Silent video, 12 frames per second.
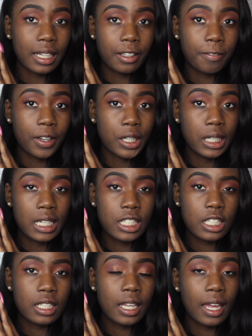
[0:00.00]
that the
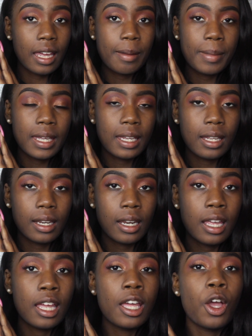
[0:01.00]
foundation came in.
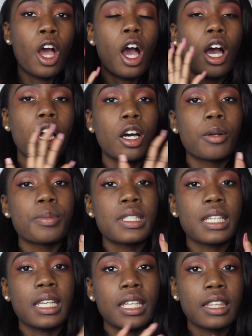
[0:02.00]

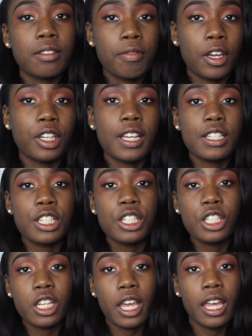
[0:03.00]
To get the foundation
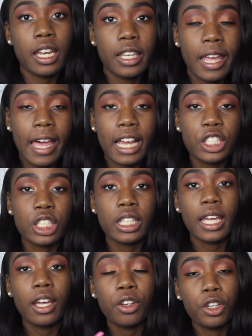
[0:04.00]
shade, they actually
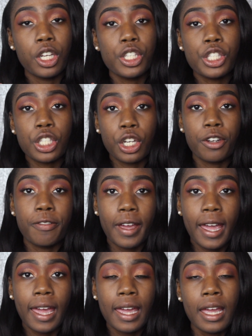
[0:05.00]
held a
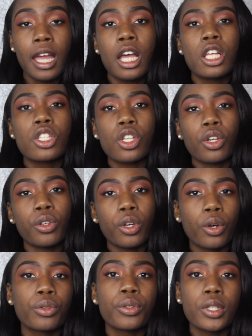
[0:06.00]
survey. So you
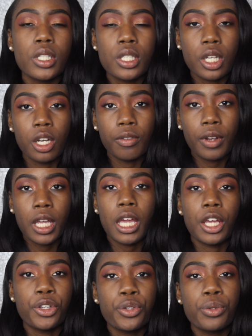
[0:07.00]
go through the survey
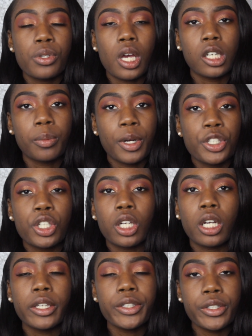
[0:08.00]
and you talk about
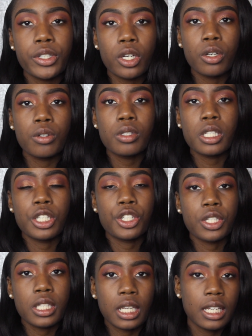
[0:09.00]
your undertones and
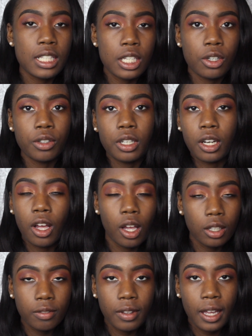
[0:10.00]
your skin tone and
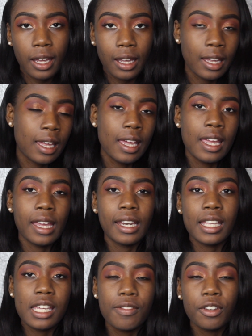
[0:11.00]
all of that.
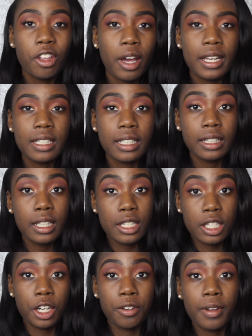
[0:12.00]
And even though I did the
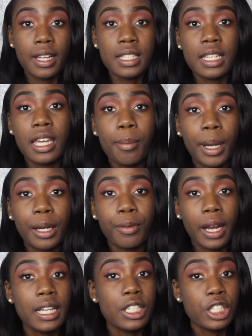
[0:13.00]
survey to get my
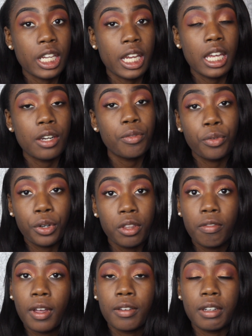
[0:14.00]
right shade for the
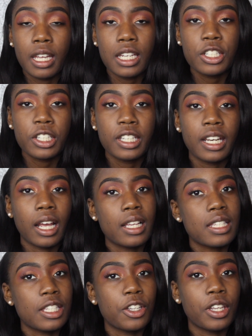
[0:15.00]
foundation, I
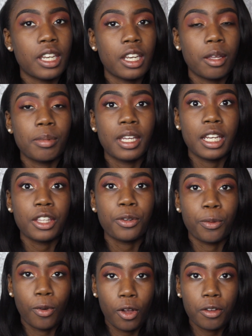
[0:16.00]
still ended up getting the
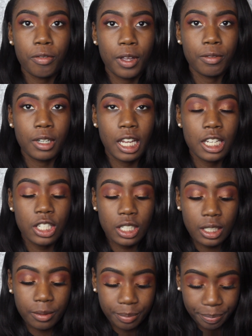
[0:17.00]
wrong foundation.